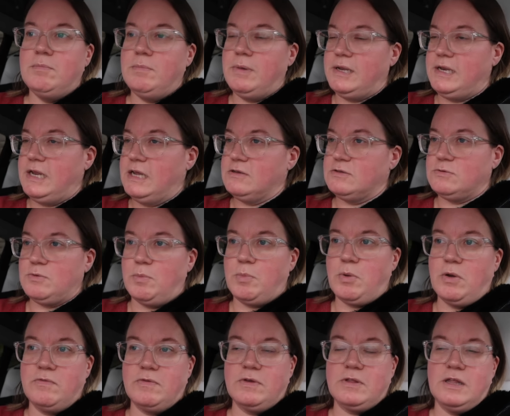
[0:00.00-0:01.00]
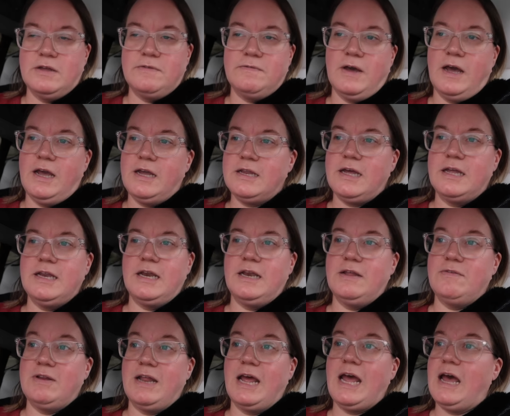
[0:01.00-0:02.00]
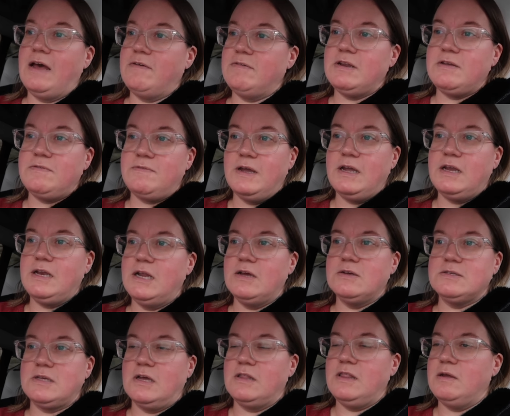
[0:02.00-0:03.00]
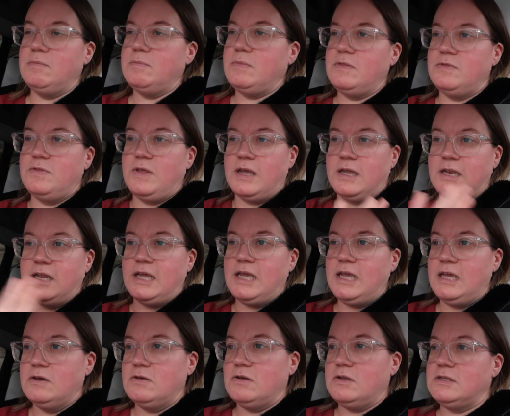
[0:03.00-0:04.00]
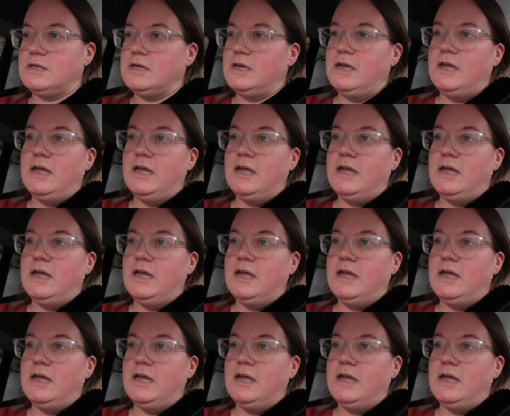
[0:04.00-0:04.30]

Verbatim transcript: My nails were perfectly fine. I didn't even have any fake nails on them. They had healed.